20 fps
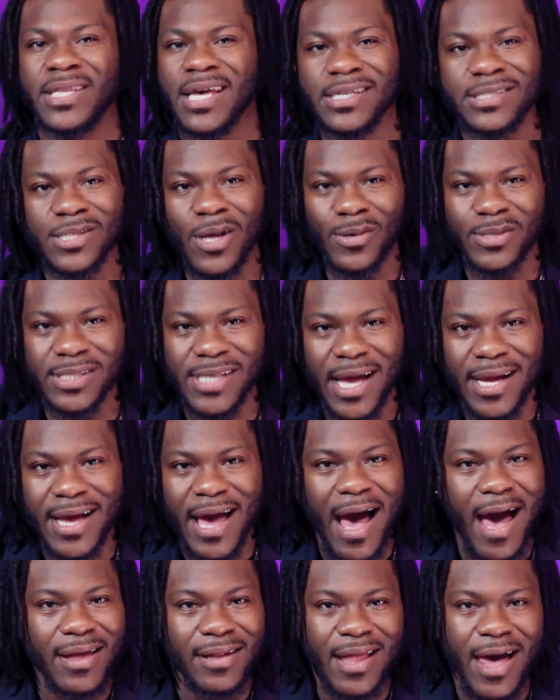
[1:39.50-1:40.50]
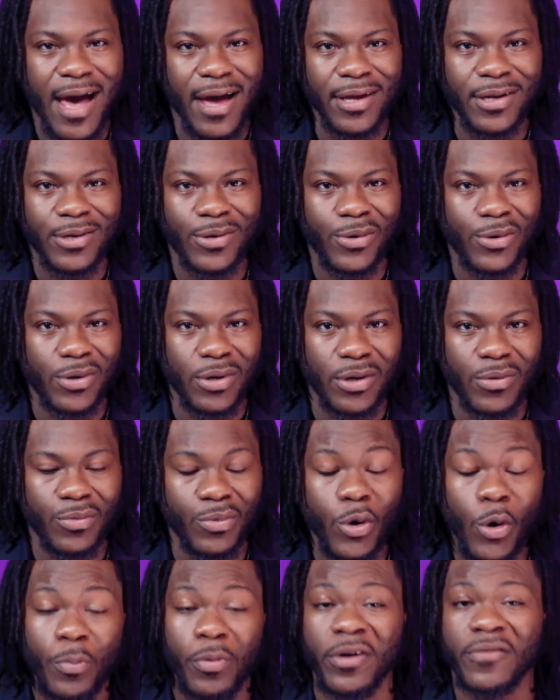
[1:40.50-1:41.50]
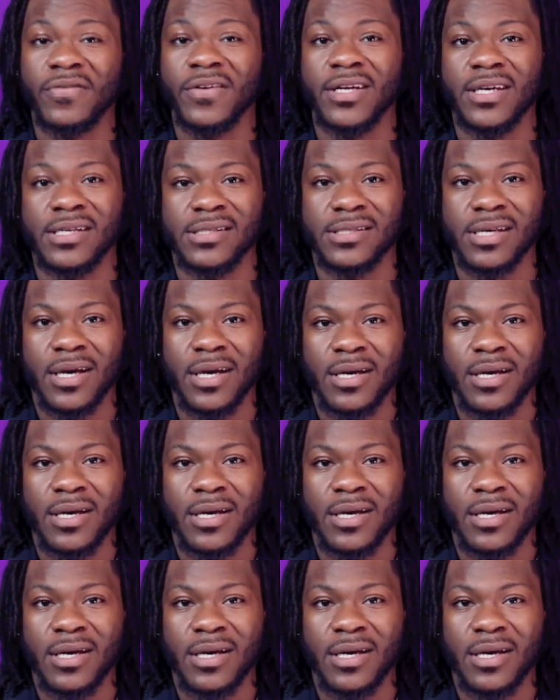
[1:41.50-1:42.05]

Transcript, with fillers: there's no set guideline or rubric for this.